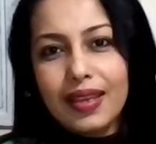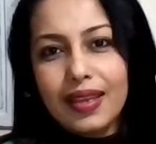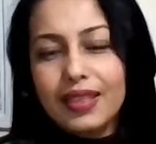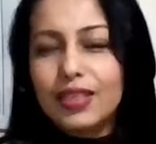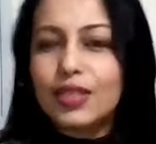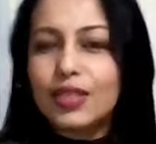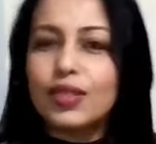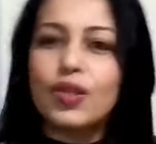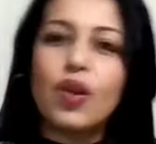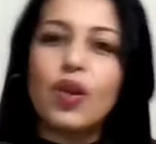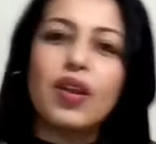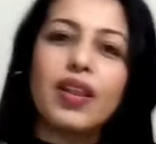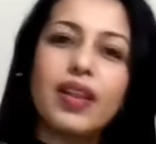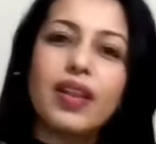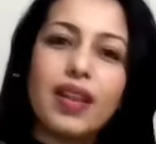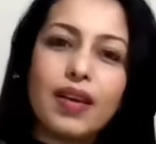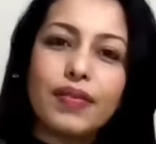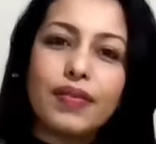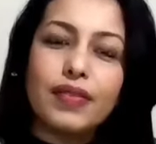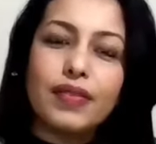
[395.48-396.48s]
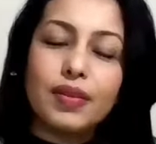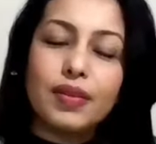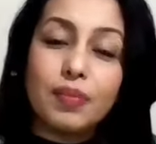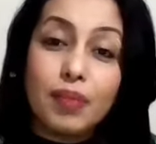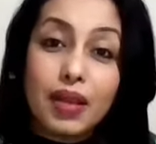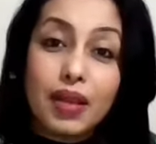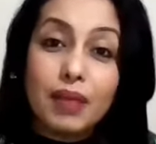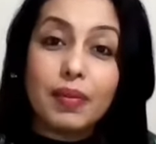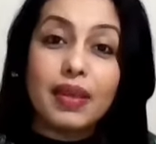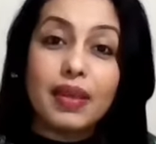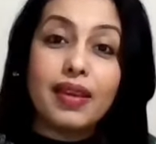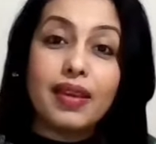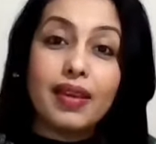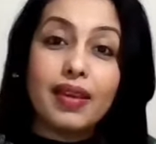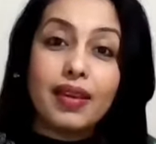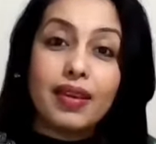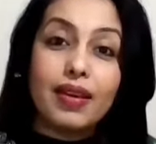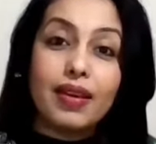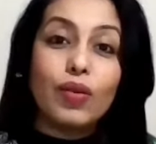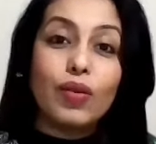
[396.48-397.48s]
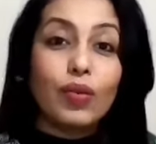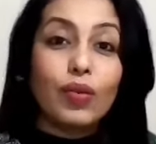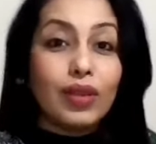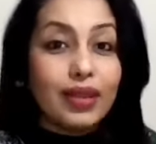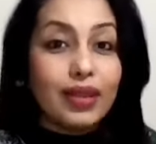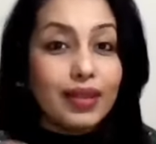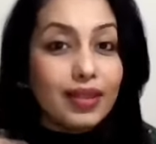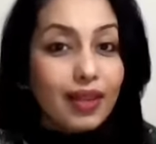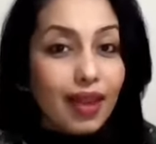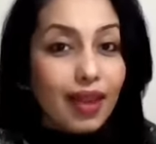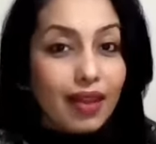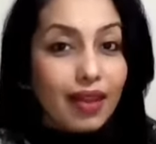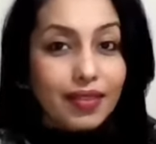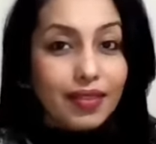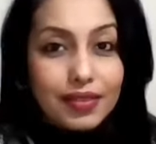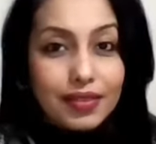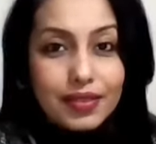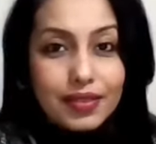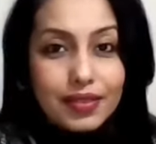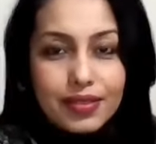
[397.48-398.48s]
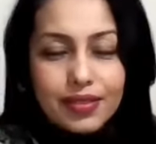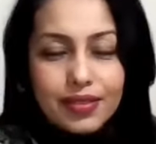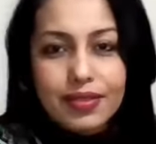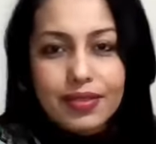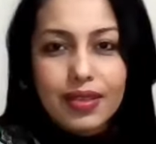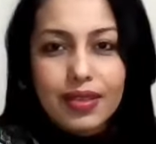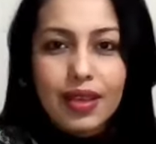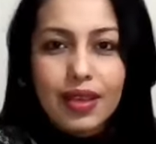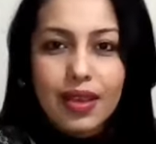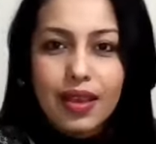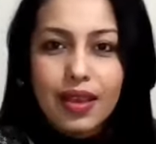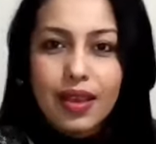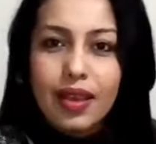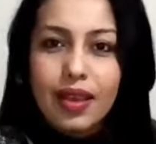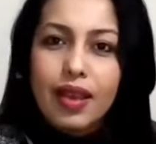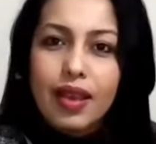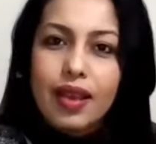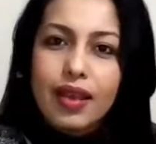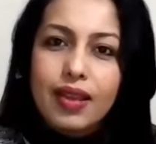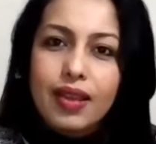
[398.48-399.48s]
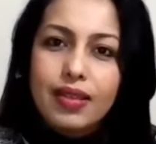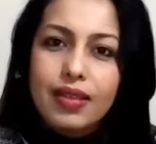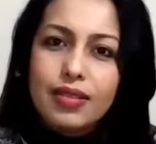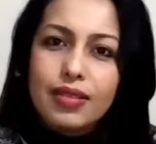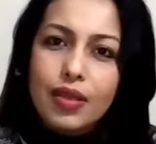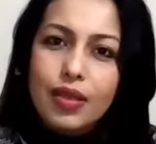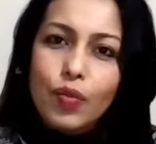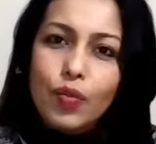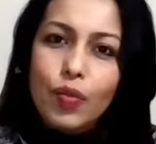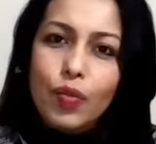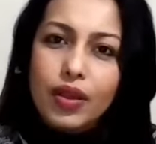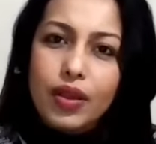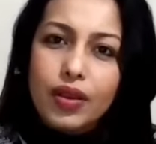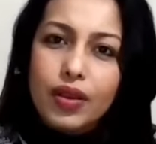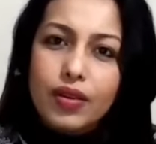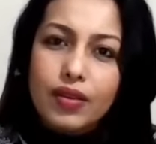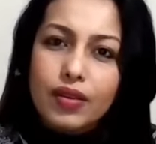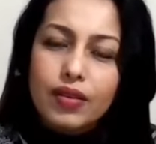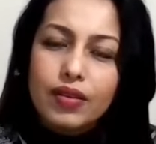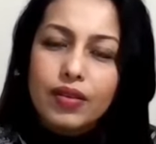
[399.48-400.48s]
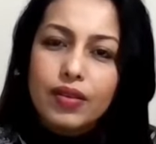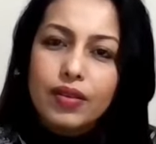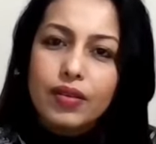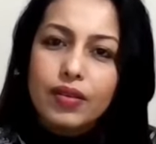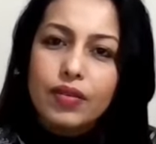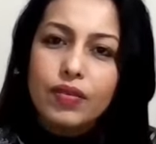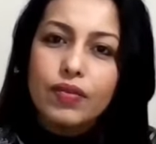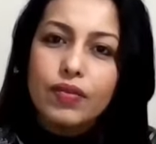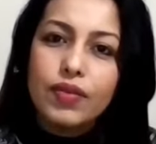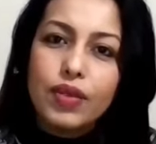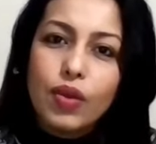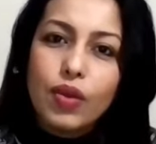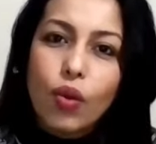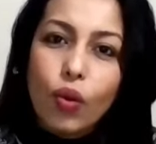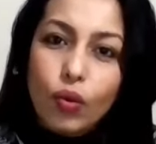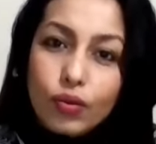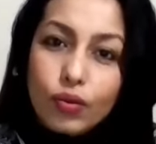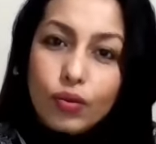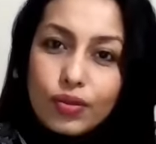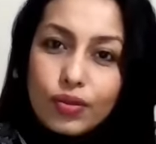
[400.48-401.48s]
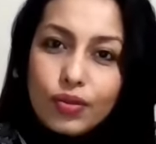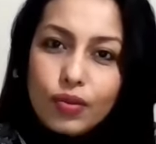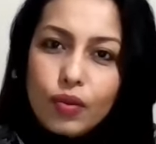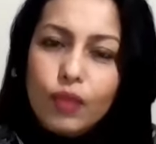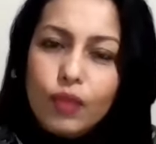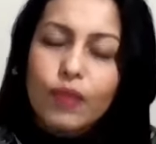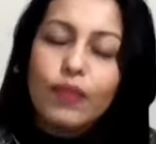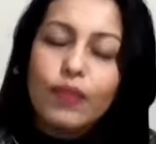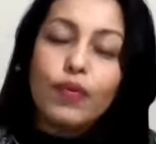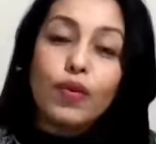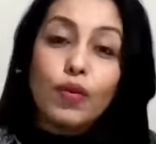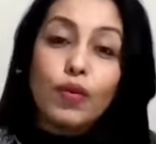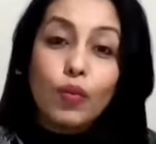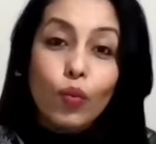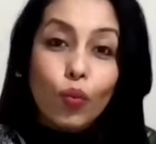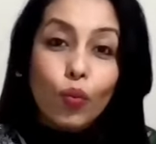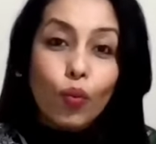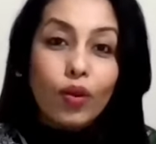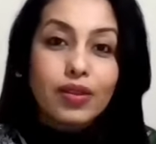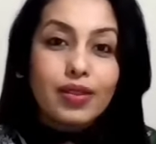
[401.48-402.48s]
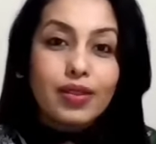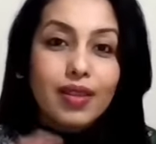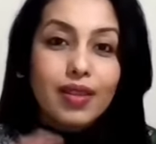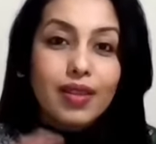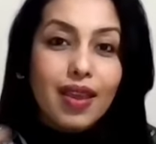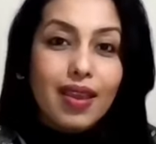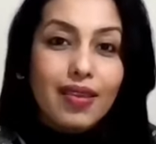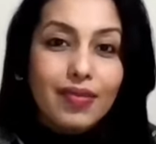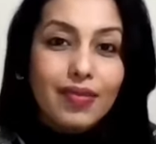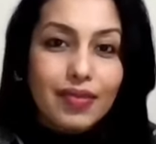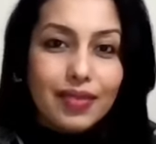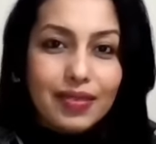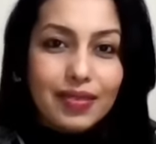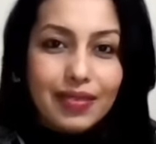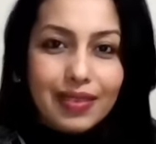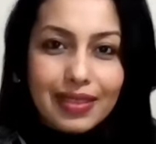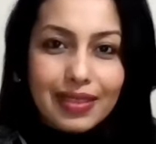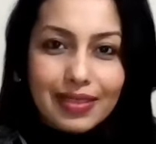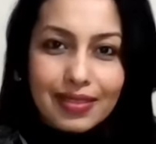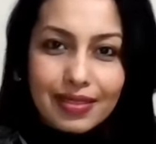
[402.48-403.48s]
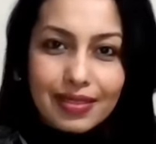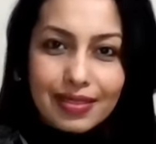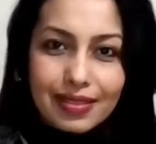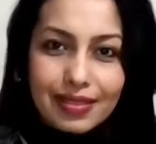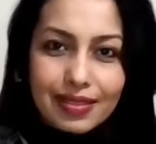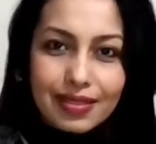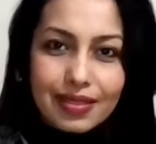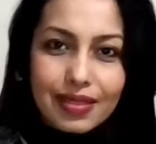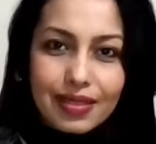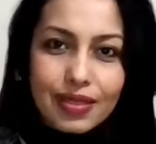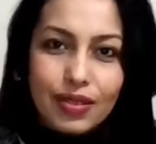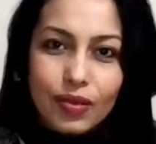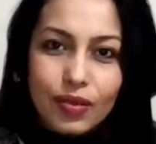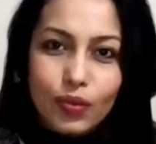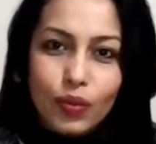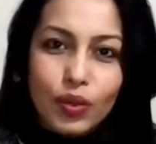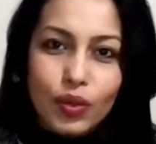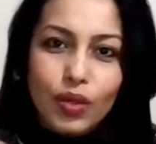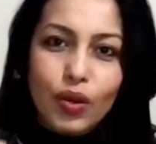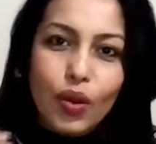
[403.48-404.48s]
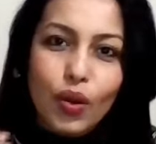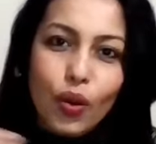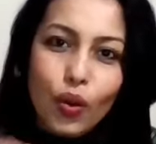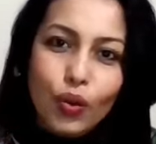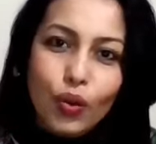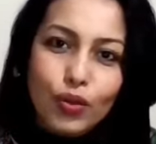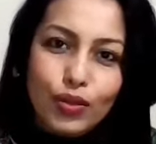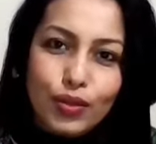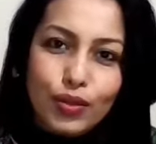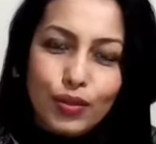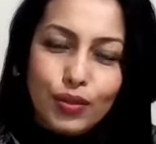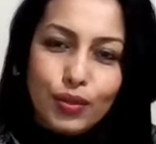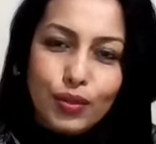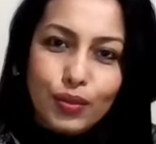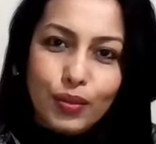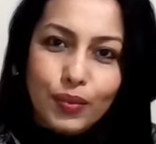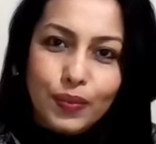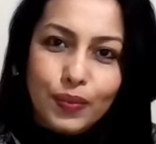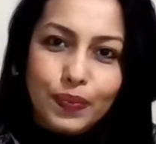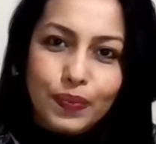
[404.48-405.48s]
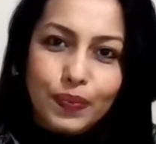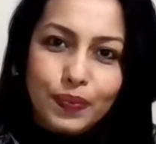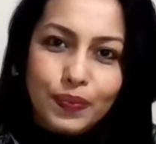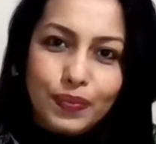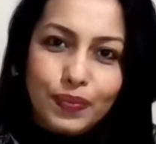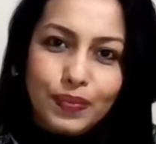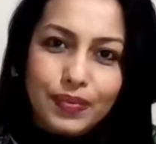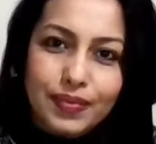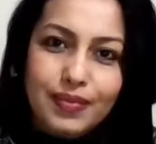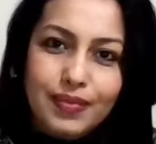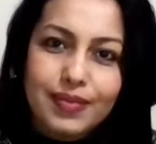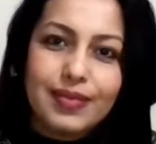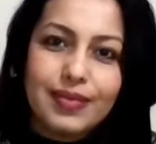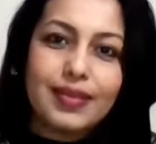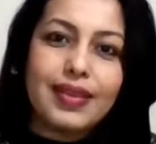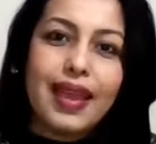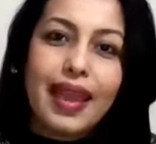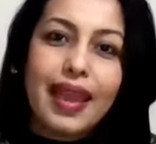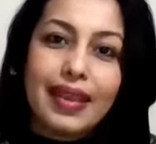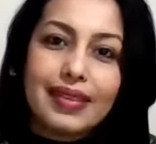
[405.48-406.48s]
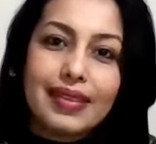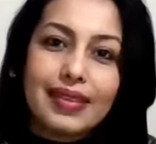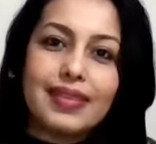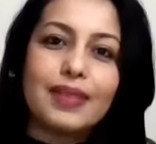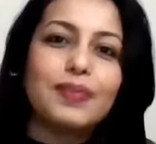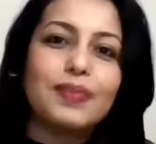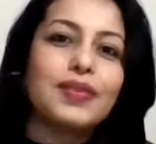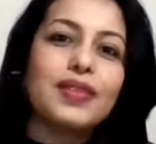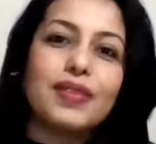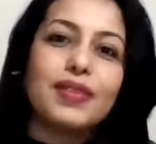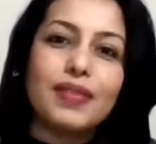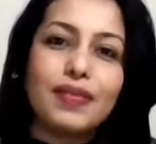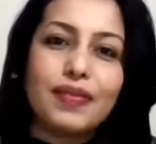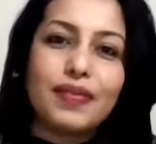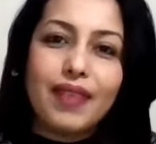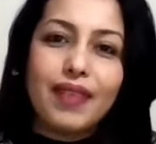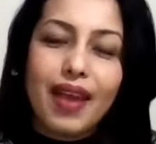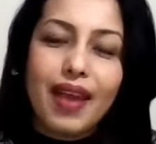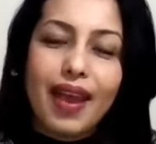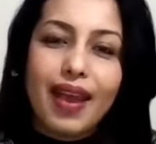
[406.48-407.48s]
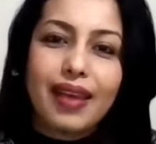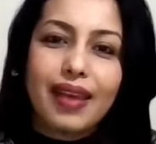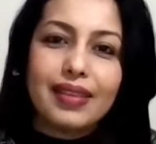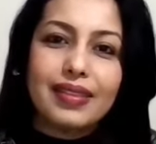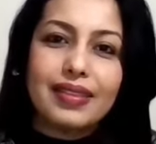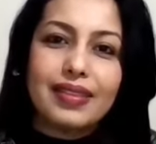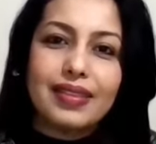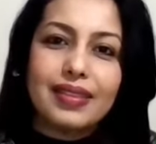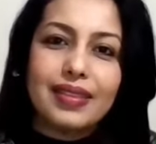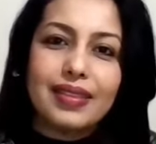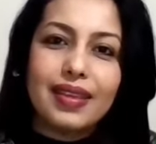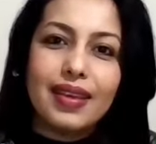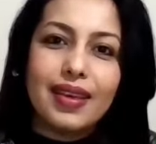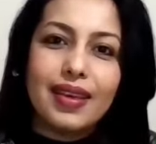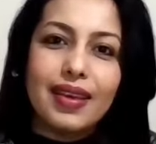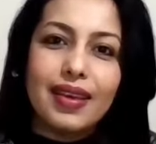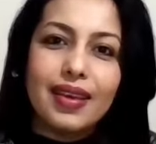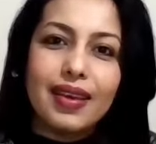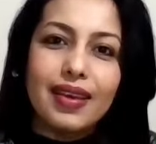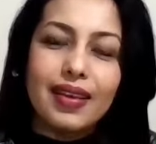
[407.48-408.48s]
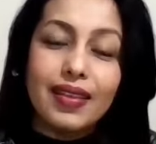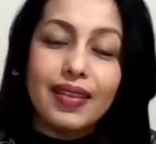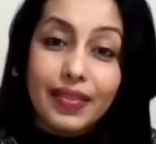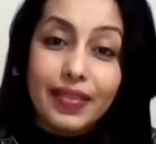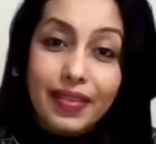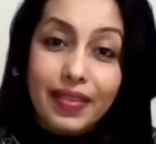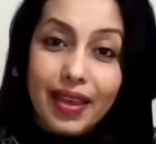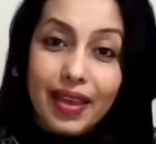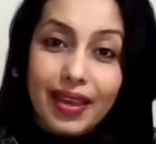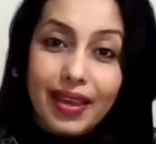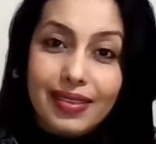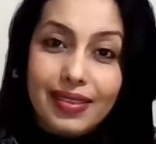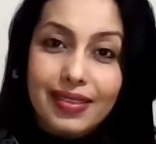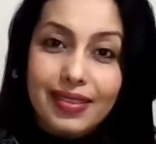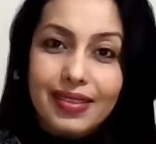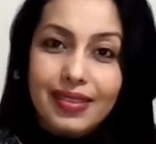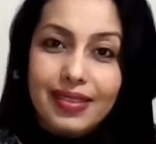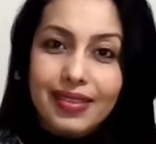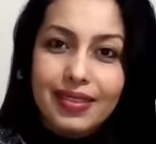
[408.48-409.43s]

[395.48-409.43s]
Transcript: it's not enough in blaming only others. Somewhere, we also, for whatever reasons, we also accepted the fact that